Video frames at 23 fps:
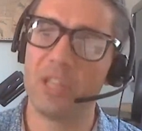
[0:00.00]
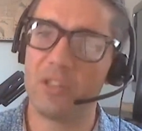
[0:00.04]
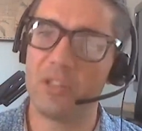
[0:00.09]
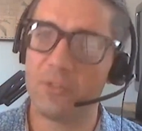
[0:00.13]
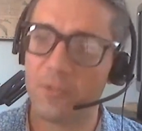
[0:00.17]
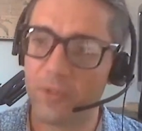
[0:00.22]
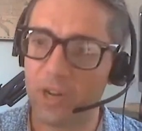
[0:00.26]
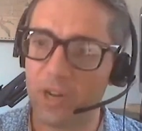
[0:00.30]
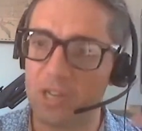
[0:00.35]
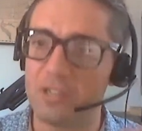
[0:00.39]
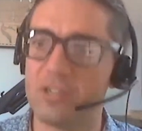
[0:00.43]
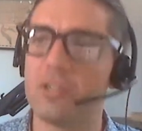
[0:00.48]
it
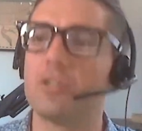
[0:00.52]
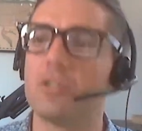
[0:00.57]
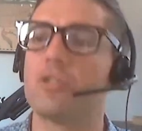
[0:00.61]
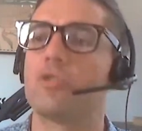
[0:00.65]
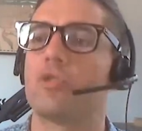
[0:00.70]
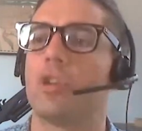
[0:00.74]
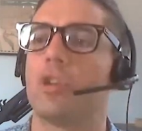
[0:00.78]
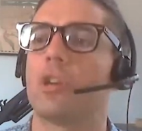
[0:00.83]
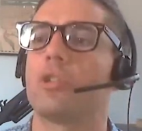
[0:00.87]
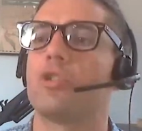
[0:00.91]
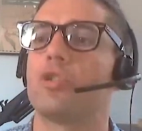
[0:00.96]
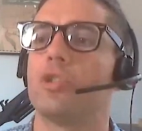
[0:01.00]
finds
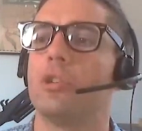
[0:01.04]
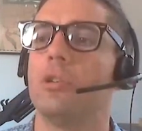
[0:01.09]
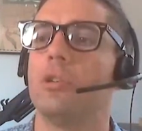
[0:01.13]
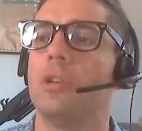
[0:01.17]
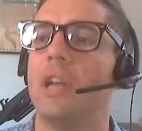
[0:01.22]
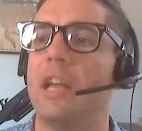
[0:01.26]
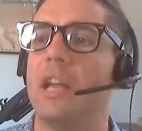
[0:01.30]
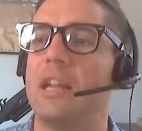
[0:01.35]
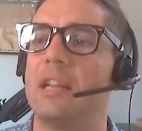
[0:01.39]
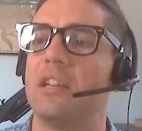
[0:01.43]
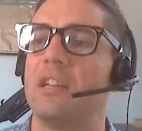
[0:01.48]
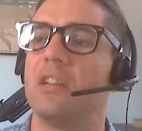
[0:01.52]
structure,
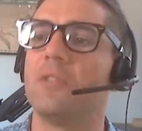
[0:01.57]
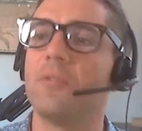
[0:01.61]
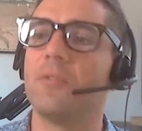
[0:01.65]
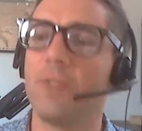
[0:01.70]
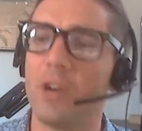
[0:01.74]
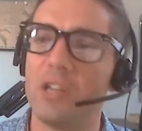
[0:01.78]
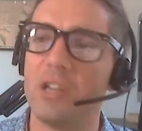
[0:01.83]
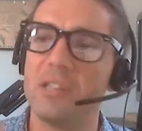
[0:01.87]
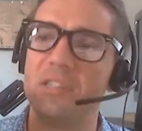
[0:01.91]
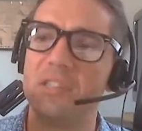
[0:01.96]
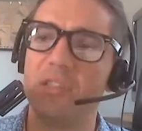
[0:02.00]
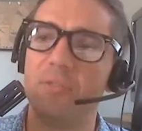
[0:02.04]
and then it
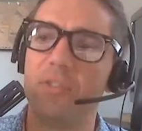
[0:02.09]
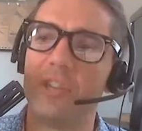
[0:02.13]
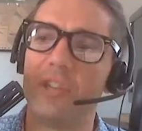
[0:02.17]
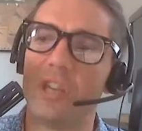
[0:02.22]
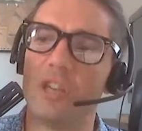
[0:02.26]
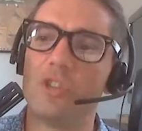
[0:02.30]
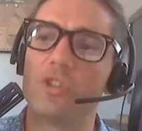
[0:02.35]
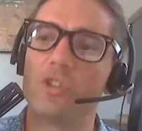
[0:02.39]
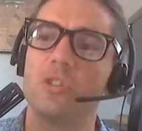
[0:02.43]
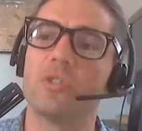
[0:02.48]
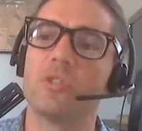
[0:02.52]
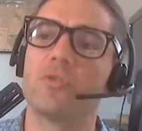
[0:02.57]
finds
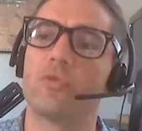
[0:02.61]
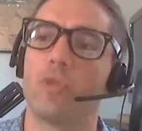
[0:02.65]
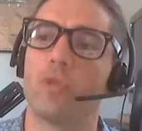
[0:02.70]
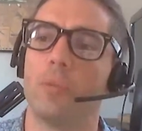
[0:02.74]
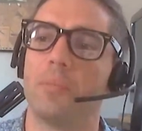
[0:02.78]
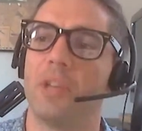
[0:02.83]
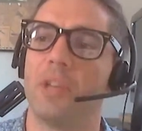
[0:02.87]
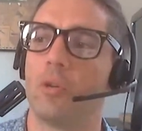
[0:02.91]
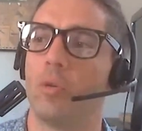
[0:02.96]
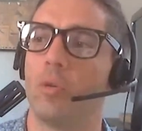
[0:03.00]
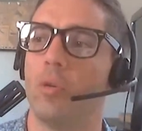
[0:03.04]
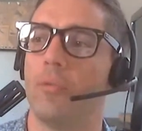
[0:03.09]
deviations from
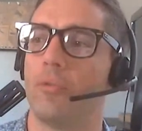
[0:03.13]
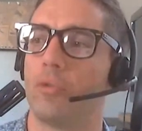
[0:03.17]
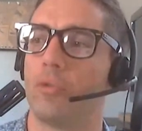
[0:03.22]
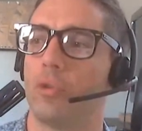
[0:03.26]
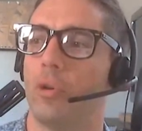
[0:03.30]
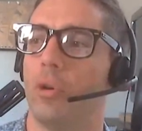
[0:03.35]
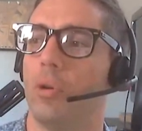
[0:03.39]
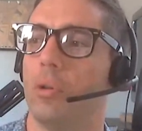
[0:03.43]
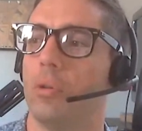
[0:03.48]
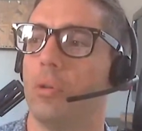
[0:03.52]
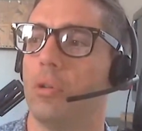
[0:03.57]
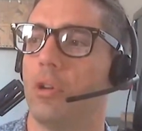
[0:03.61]
that
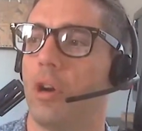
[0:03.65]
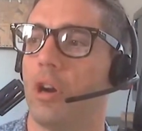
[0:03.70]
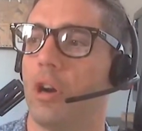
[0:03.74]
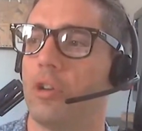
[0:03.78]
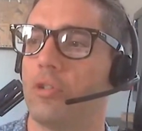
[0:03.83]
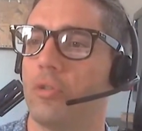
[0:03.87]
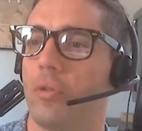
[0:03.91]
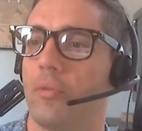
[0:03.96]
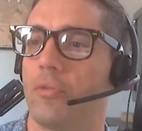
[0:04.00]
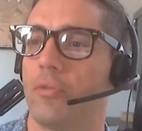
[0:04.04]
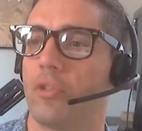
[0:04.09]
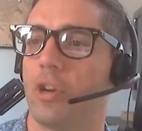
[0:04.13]

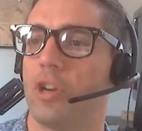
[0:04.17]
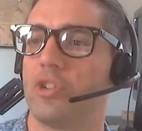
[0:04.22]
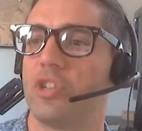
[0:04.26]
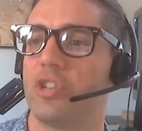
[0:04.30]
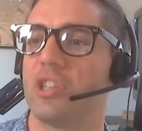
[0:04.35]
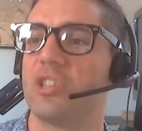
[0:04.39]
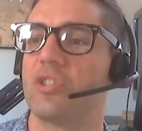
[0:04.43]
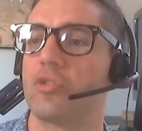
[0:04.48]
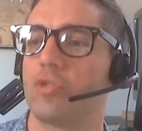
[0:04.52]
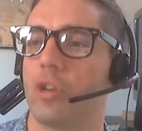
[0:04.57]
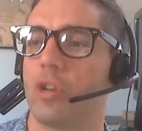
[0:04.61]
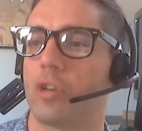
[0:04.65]

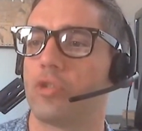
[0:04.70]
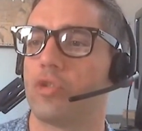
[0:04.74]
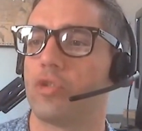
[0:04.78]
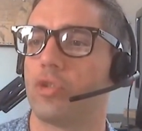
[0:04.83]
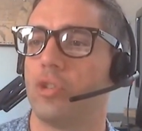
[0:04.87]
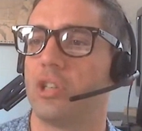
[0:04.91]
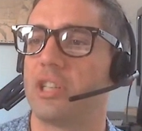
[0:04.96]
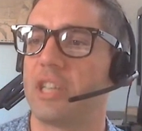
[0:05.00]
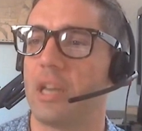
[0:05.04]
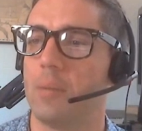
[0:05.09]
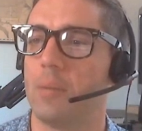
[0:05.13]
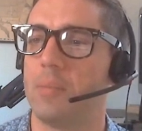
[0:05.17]
overarching structure.
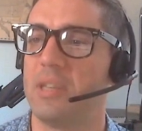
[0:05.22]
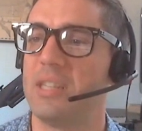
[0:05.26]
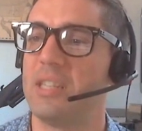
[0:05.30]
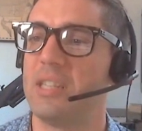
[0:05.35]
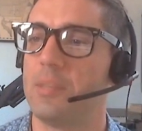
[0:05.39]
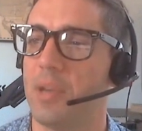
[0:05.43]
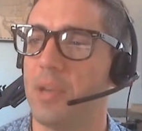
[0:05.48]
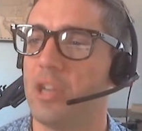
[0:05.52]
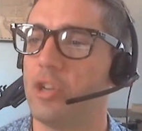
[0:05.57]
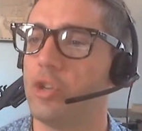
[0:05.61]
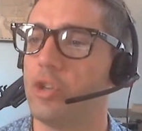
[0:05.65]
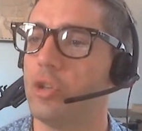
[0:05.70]
It can be
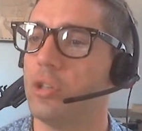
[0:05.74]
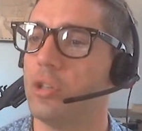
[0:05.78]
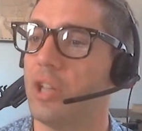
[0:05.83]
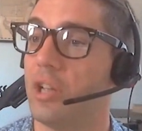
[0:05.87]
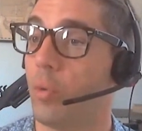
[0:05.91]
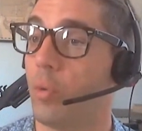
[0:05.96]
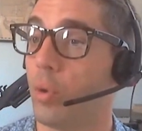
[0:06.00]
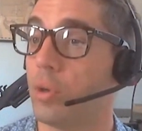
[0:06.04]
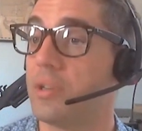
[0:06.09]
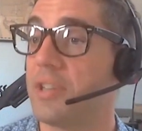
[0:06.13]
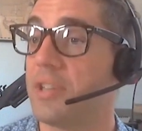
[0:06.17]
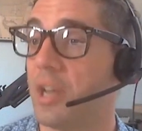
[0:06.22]
spatial
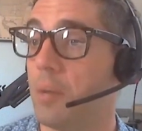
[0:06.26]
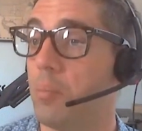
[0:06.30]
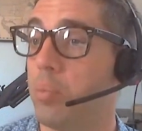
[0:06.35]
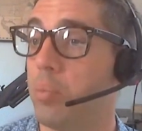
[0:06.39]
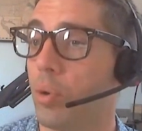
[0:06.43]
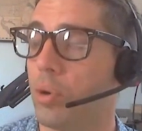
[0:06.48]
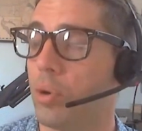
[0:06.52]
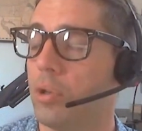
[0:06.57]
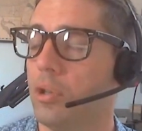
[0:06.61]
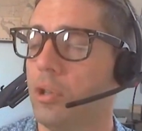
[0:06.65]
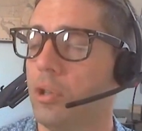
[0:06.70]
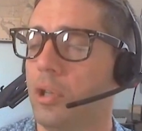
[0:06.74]
or
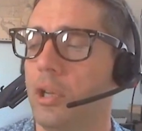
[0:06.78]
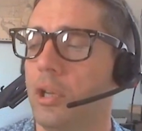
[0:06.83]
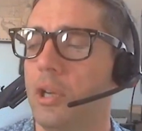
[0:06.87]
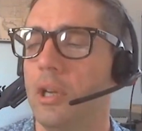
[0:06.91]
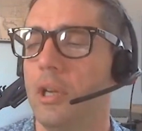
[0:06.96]
temporal.